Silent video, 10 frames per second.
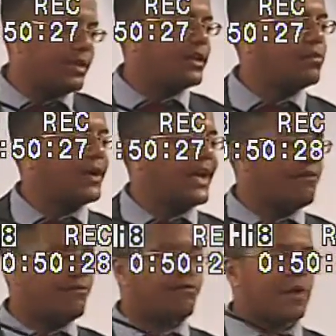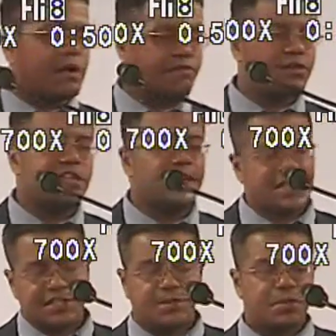been there, but I have uh, firsthand
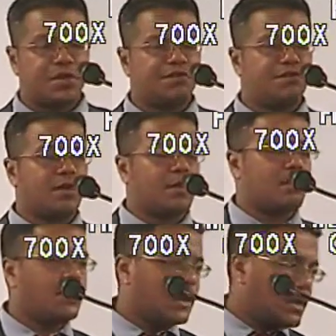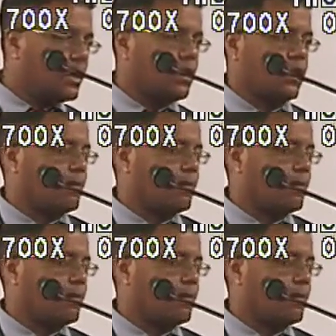testimony from our